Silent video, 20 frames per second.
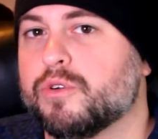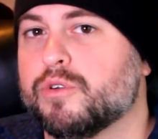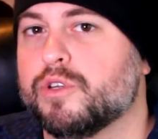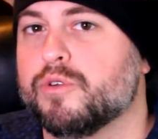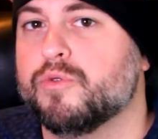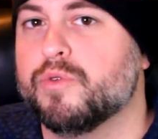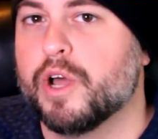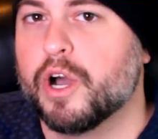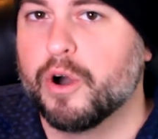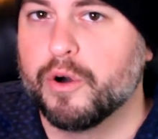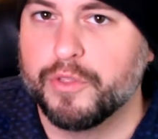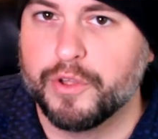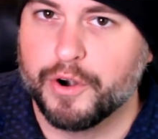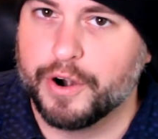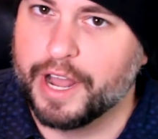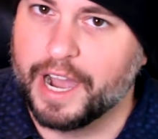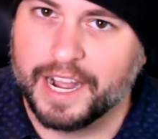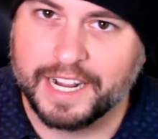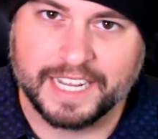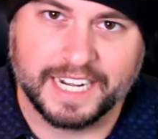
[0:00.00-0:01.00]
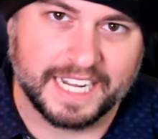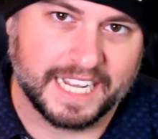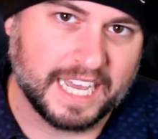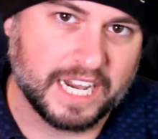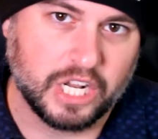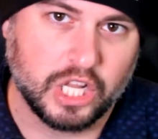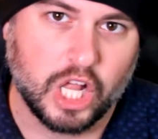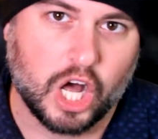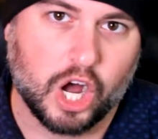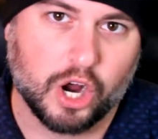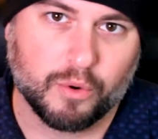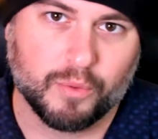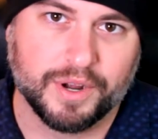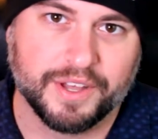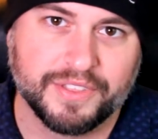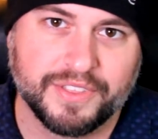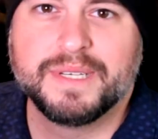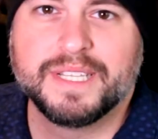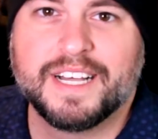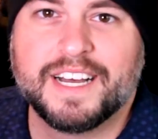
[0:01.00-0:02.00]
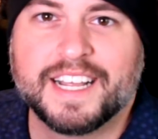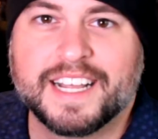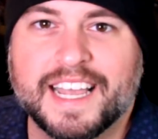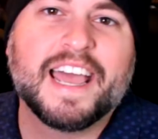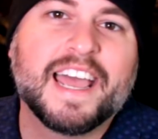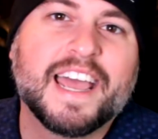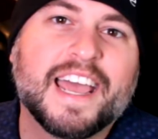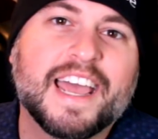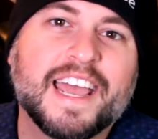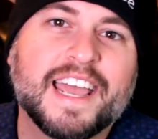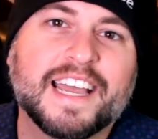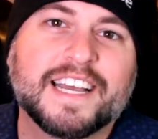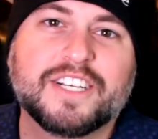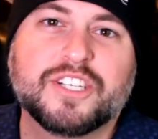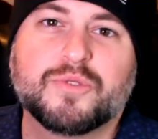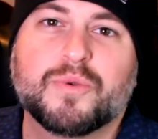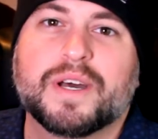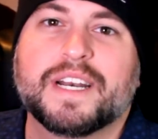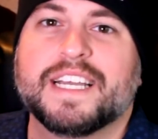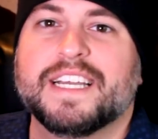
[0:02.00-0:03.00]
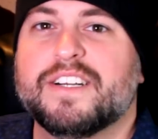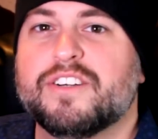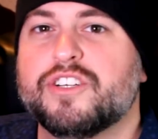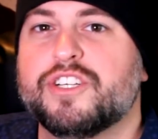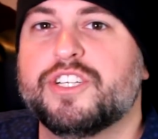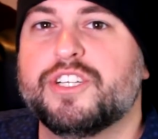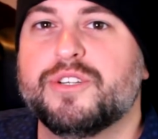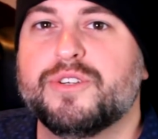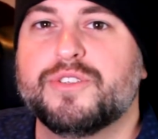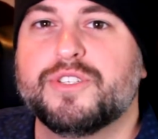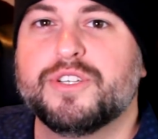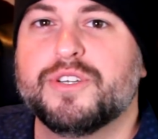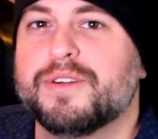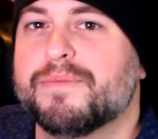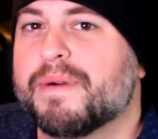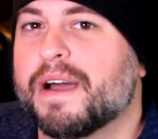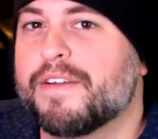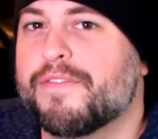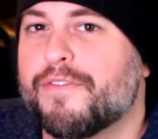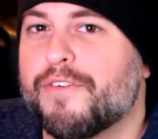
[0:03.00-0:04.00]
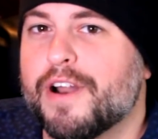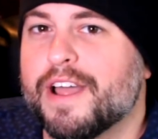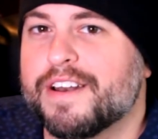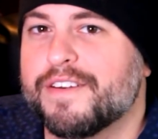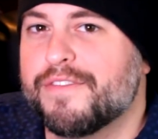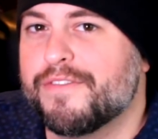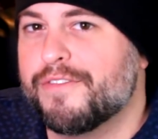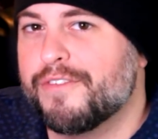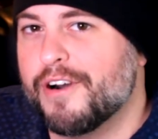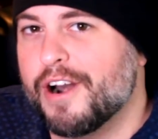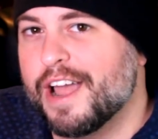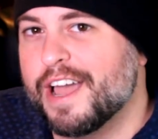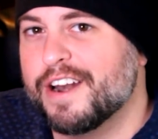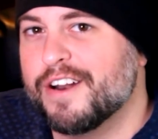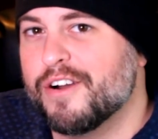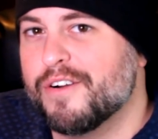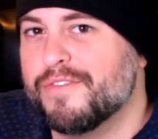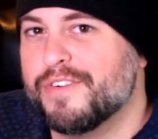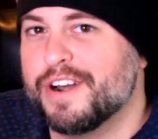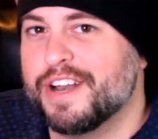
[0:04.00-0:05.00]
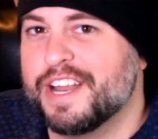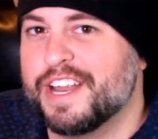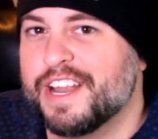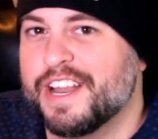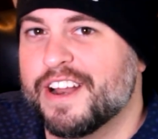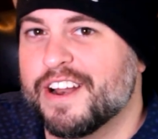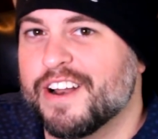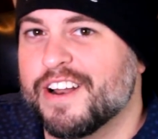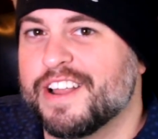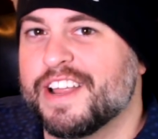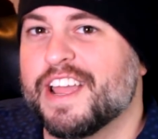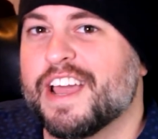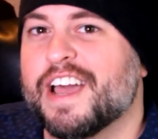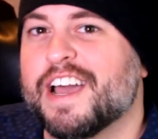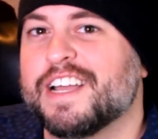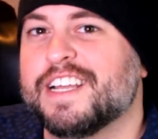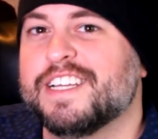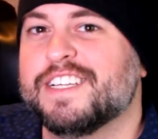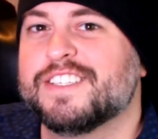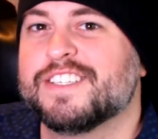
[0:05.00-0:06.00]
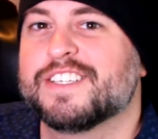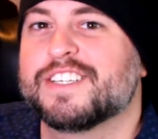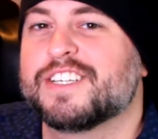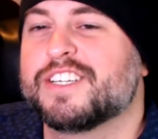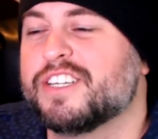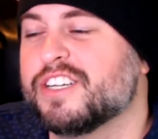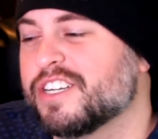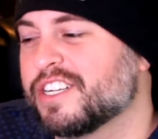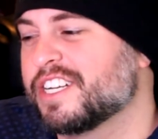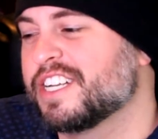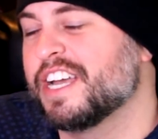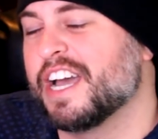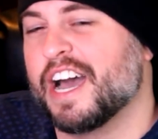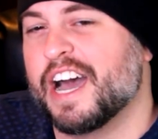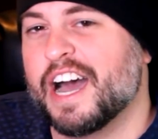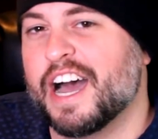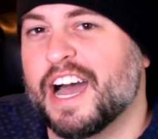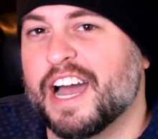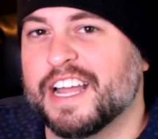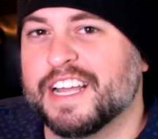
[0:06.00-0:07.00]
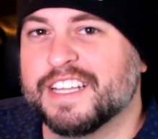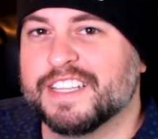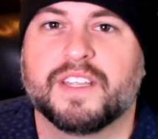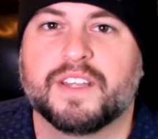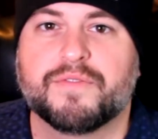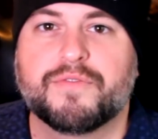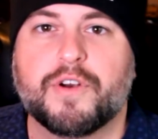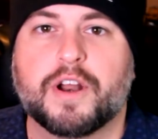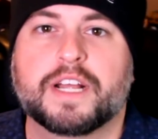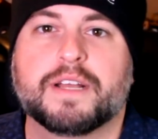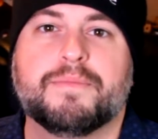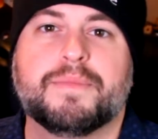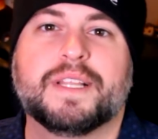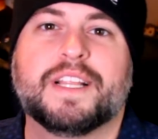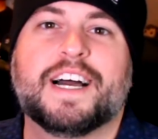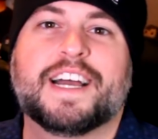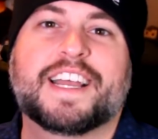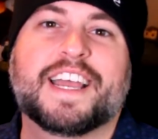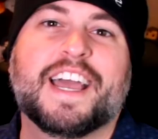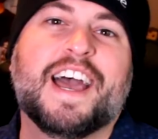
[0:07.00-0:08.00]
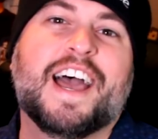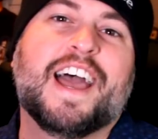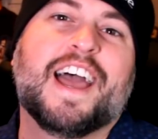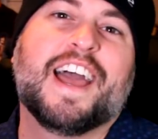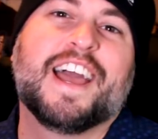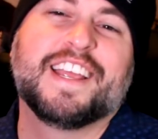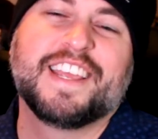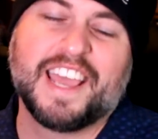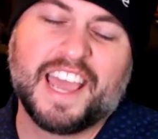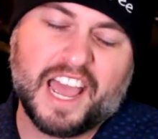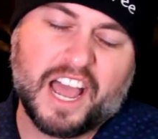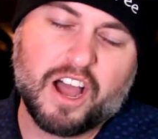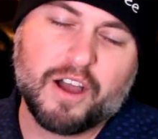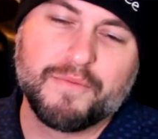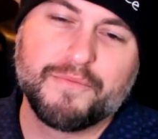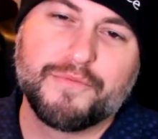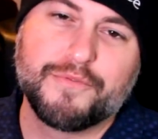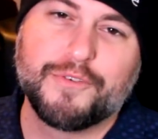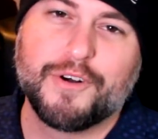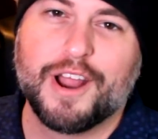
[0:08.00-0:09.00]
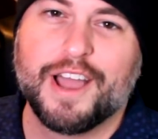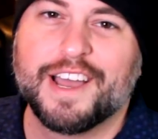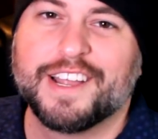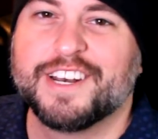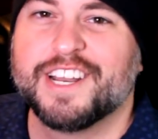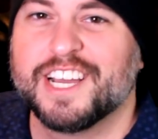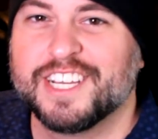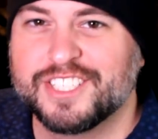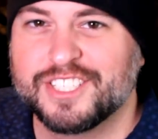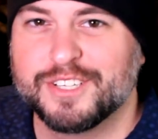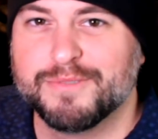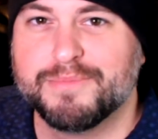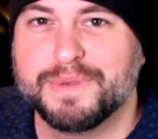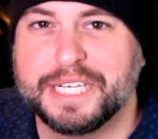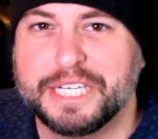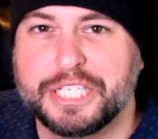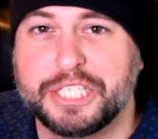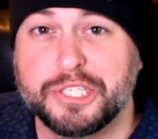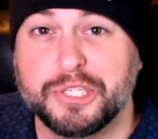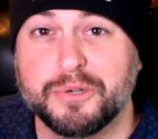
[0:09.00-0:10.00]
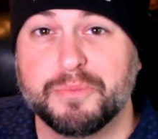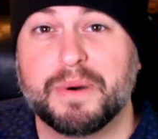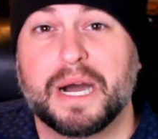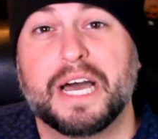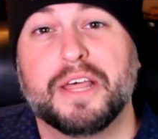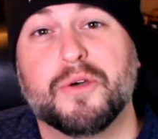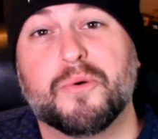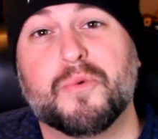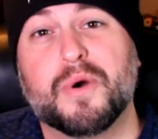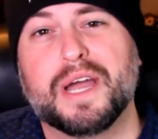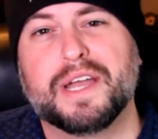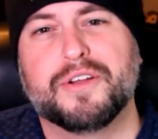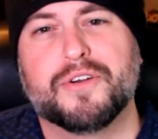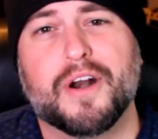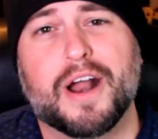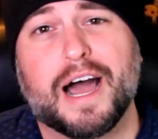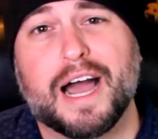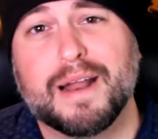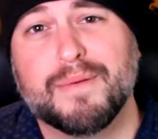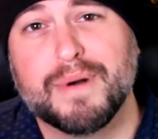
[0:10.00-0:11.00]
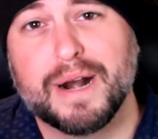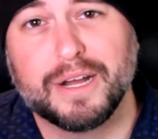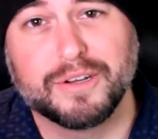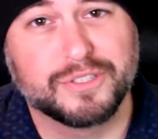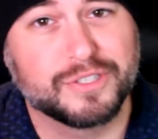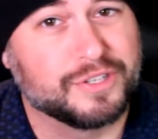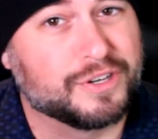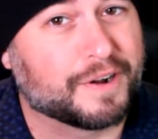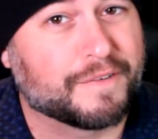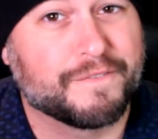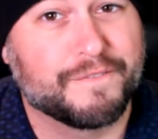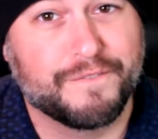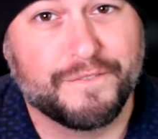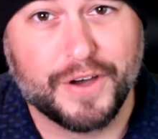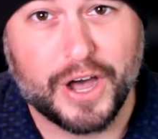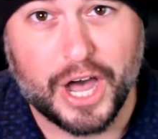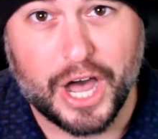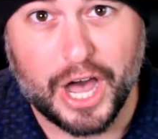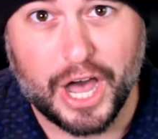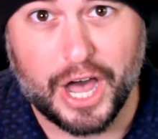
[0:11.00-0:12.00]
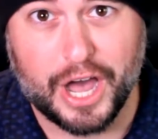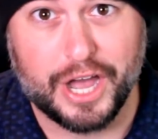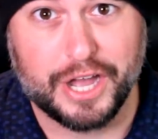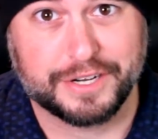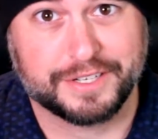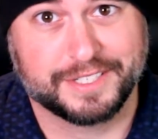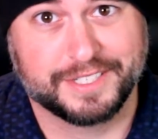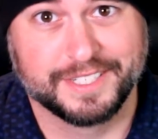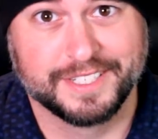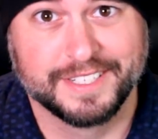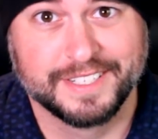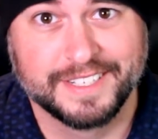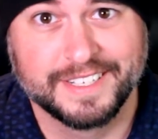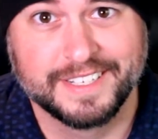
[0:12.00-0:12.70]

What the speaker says: who you know they're not going to get along with. Be like, hey, I just want to introduce you to my friend Fred over here. Yeah, he's a good guy. And then Fred can be like, hey, yeah, I'm Fred. Nice to meet you. By the way, your eyebrows look fucked.